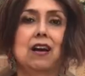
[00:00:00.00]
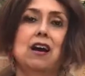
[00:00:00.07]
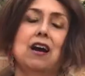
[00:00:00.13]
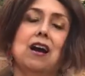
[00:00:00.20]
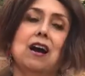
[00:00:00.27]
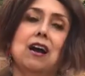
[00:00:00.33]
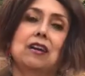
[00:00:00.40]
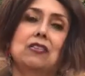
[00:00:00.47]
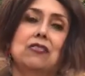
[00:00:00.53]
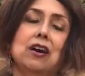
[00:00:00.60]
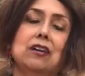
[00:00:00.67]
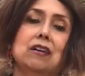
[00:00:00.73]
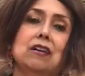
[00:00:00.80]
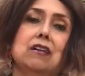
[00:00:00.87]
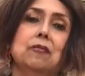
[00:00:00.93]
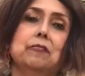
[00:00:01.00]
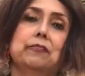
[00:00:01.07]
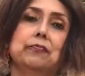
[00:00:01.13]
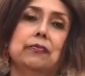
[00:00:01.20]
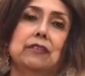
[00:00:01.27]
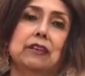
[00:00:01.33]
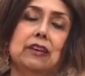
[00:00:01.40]
I run a
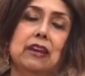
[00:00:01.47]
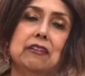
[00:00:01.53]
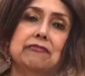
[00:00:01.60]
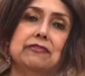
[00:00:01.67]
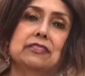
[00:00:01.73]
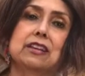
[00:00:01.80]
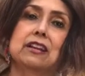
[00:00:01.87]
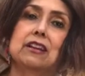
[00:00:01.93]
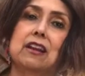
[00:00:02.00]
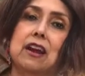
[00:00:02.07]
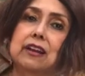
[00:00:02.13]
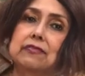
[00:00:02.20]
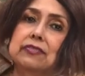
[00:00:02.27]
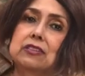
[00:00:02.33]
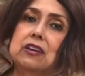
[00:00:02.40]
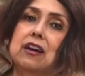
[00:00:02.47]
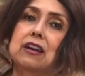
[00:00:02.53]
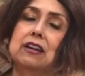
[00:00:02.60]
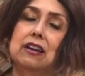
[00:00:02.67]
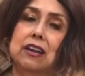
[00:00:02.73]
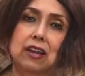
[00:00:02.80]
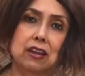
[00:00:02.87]
gifts and lifestyle
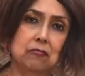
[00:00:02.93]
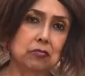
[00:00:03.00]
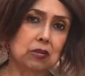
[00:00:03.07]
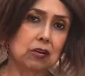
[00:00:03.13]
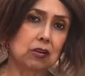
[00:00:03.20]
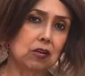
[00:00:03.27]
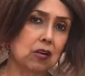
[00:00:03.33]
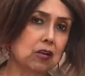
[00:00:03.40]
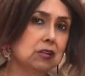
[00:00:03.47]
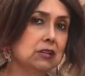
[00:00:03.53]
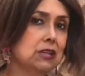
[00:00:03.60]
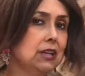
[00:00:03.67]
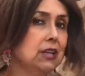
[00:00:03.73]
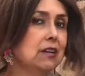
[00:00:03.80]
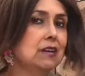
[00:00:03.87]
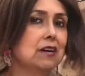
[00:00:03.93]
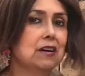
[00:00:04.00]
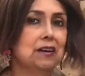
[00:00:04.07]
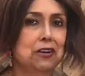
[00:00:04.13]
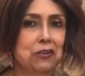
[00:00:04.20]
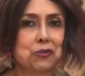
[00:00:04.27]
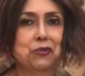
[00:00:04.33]
label called
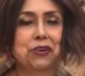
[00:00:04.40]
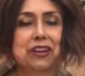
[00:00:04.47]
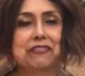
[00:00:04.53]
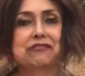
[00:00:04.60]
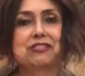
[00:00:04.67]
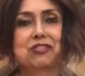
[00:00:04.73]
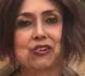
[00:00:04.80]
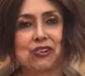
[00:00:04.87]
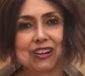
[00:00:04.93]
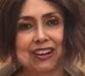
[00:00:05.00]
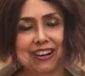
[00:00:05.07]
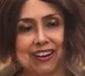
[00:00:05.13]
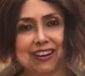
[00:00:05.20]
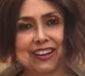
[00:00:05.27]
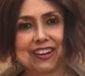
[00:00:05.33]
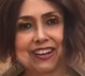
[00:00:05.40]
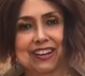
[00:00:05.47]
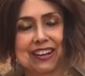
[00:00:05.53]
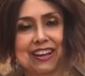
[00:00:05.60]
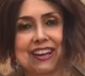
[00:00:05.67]
Deidaaecogiftsonline.